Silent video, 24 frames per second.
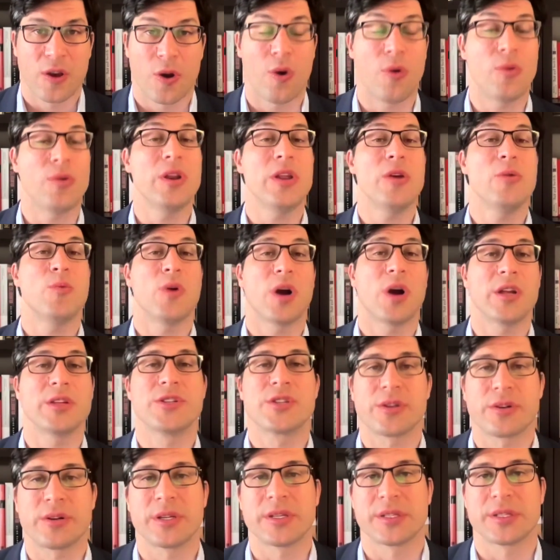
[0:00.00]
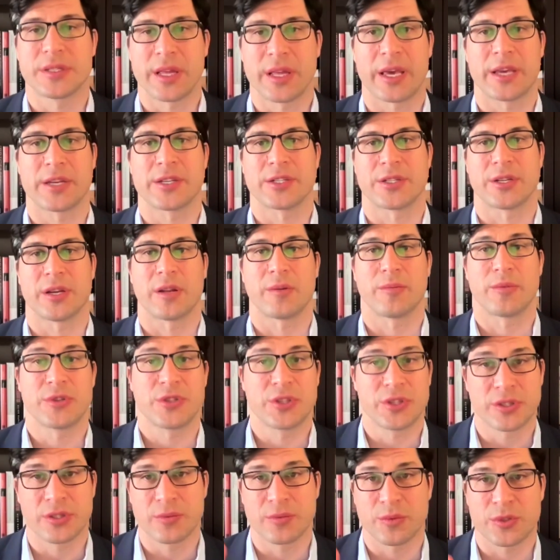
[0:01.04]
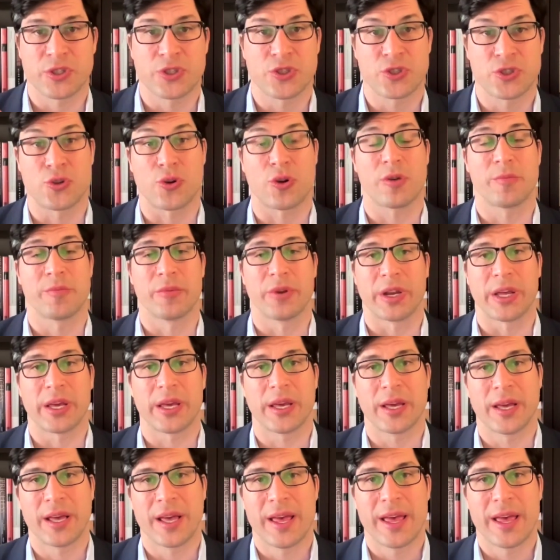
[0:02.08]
only one jurisdiction, which is Germany,